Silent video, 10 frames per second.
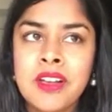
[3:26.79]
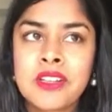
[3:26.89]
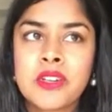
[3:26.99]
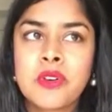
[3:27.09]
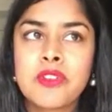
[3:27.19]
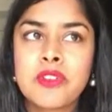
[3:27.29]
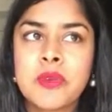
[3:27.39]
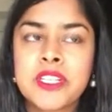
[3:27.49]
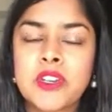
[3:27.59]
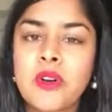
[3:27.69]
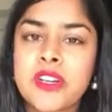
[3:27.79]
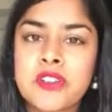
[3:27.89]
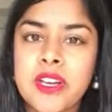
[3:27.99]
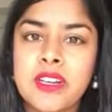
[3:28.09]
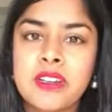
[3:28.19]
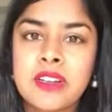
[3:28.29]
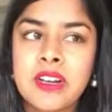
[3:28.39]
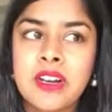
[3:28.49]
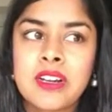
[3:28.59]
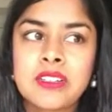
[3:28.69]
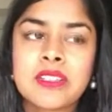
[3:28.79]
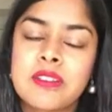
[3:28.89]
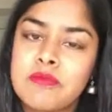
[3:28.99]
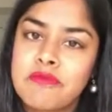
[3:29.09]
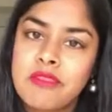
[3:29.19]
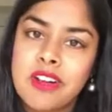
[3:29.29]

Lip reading: So a few weeks ago, I shared some